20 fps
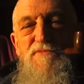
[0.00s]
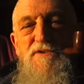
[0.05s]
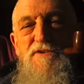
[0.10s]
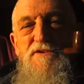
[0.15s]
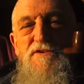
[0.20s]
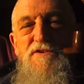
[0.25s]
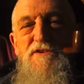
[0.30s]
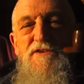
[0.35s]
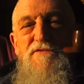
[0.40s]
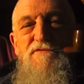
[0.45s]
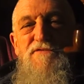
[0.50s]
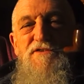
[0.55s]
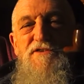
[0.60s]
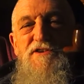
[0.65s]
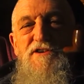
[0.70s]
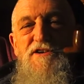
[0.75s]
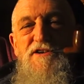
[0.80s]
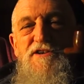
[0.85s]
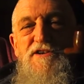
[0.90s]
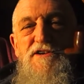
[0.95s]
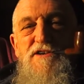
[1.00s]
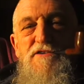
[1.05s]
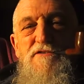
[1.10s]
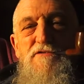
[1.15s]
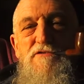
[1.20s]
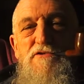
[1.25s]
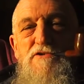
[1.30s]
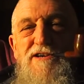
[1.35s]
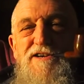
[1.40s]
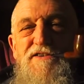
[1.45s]
Not like Virginia
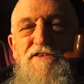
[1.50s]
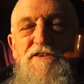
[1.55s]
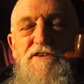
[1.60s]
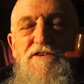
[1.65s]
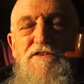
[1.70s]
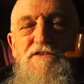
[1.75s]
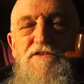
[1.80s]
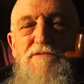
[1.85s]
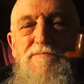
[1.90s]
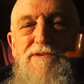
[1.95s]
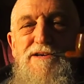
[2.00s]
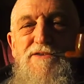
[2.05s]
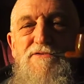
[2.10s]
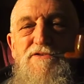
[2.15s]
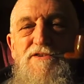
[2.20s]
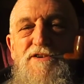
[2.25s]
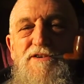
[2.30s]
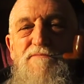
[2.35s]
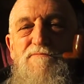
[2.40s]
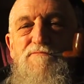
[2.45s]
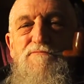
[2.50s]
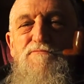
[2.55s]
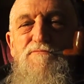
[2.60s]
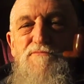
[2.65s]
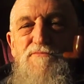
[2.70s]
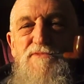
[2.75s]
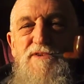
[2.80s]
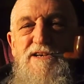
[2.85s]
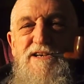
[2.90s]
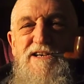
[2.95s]
grassiness about it.
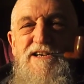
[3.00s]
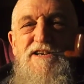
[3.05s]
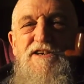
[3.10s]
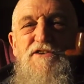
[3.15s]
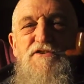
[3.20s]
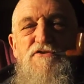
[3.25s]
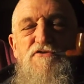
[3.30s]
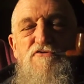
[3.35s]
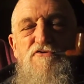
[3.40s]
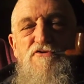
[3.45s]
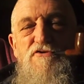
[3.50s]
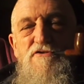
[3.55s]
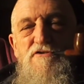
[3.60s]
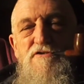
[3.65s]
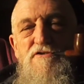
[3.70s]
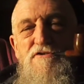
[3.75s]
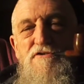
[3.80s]
Hay, straw.